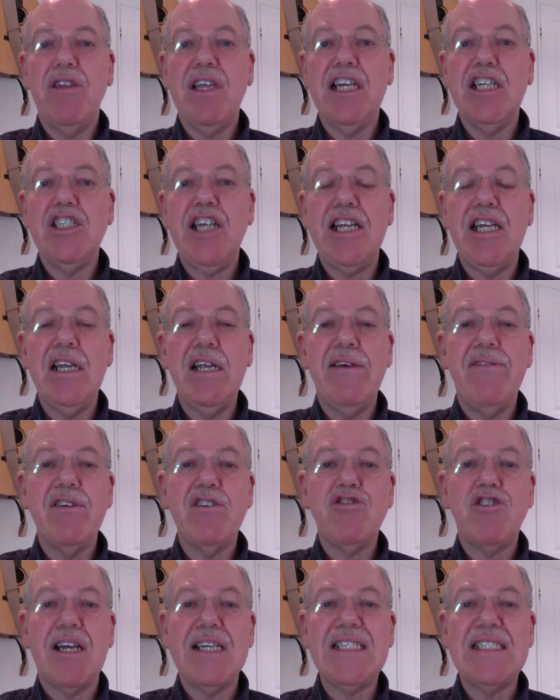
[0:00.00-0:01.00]
the agenda of a
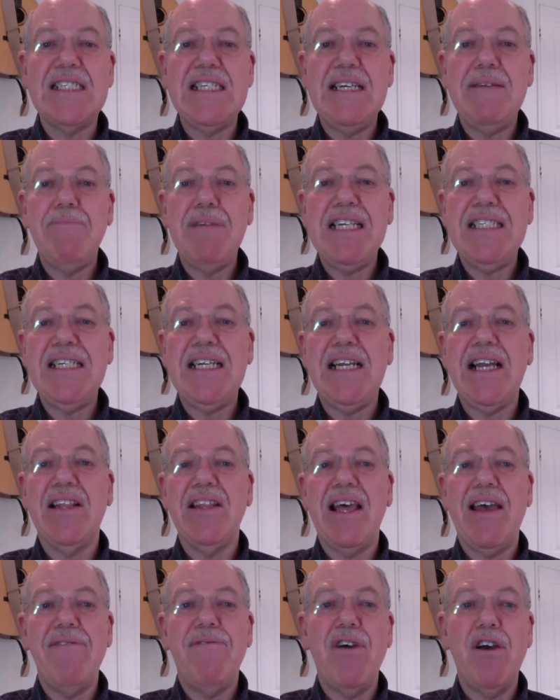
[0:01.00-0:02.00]
trustee meeting and
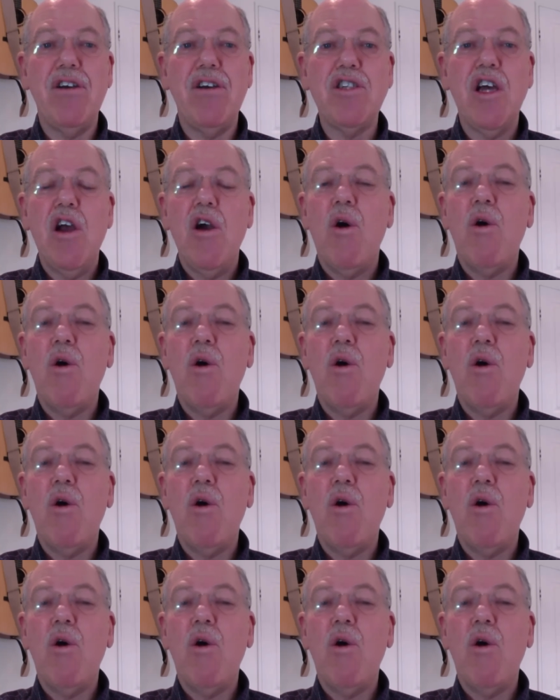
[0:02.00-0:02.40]
they vote,